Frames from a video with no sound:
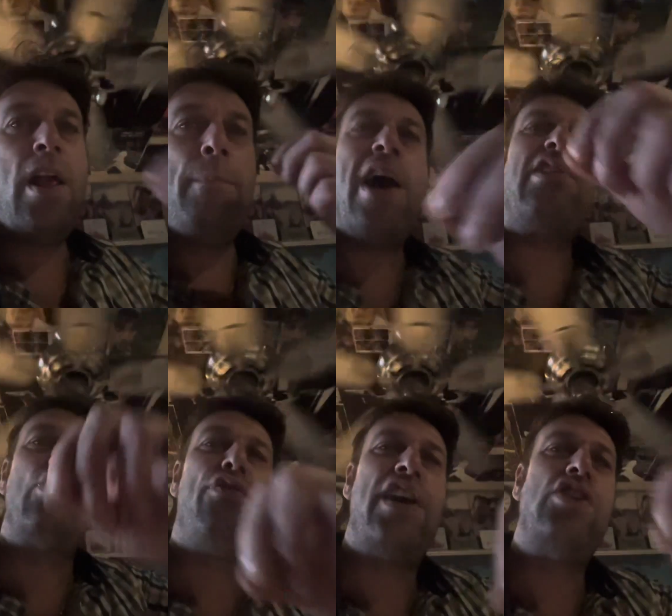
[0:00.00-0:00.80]

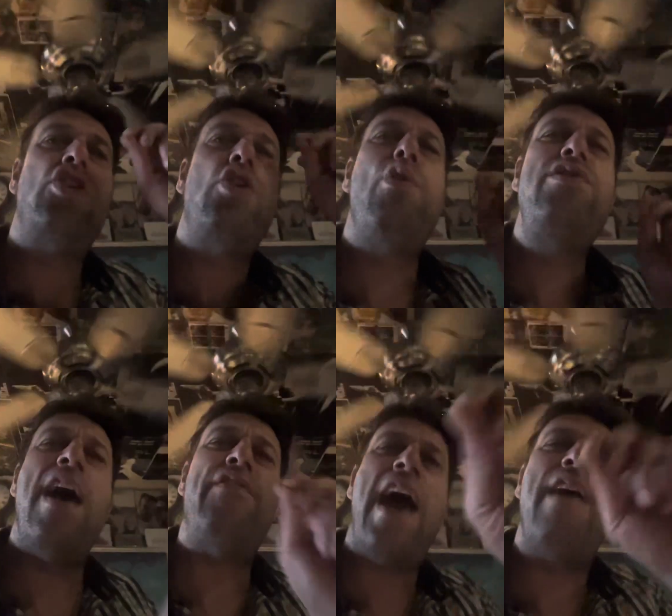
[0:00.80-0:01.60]
Personal things you will
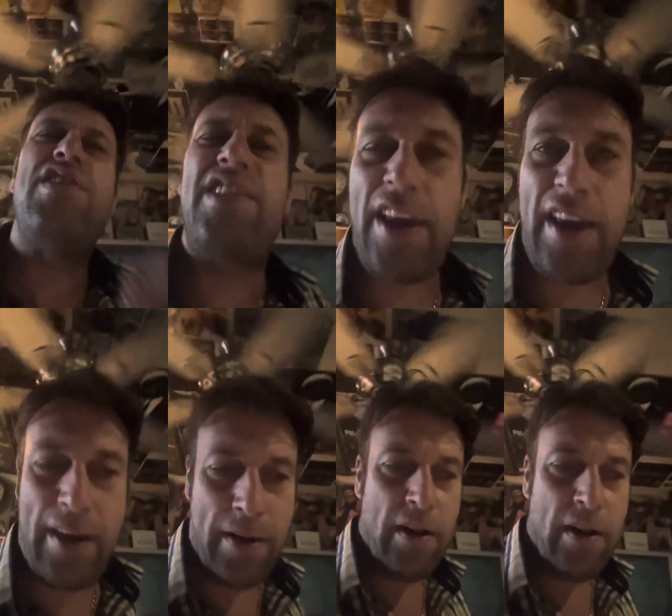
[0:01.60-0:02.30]
never ever see.